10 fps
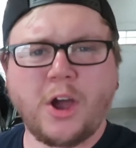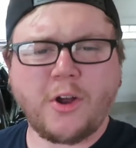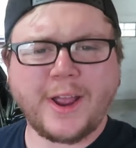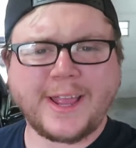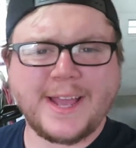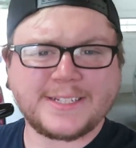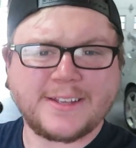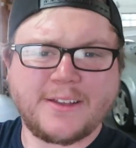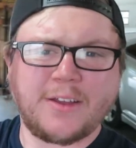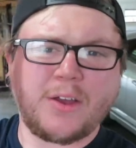Alright, guys.
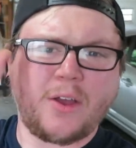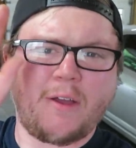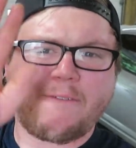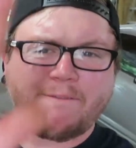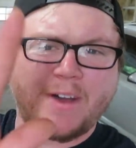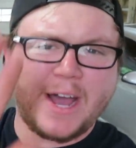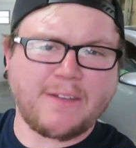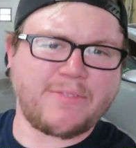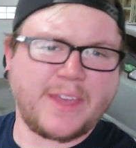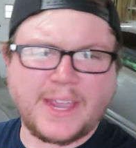
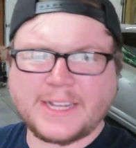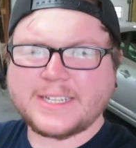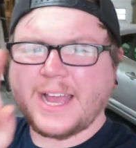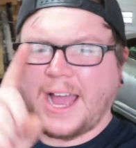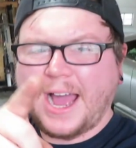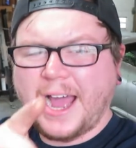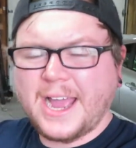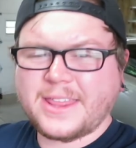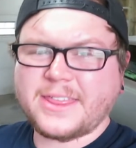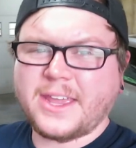5 things
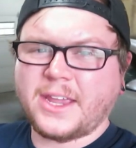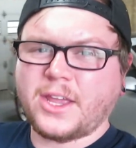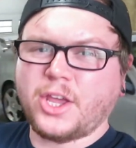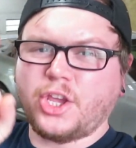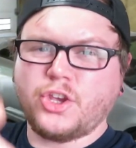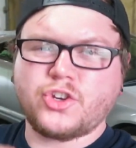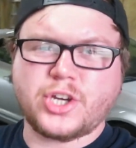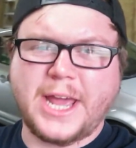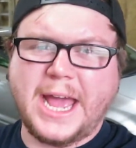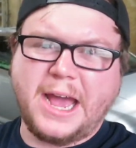I think you
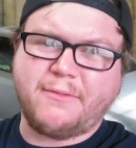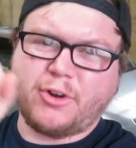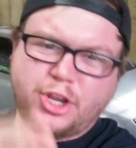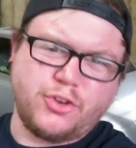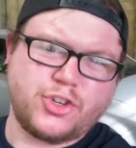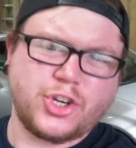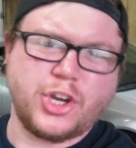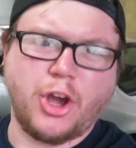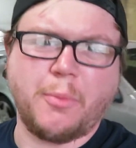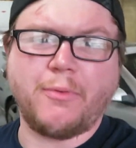should have or you should
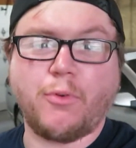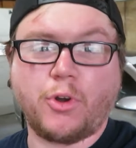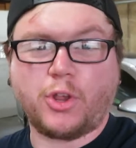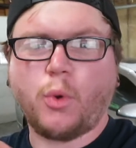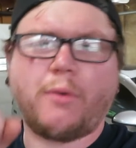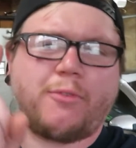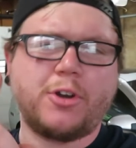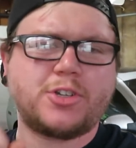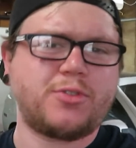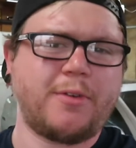know before your
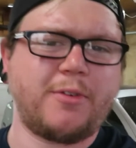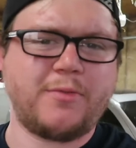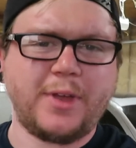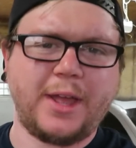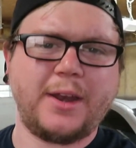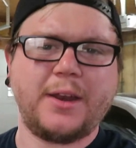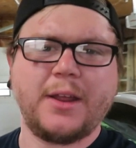first drift event.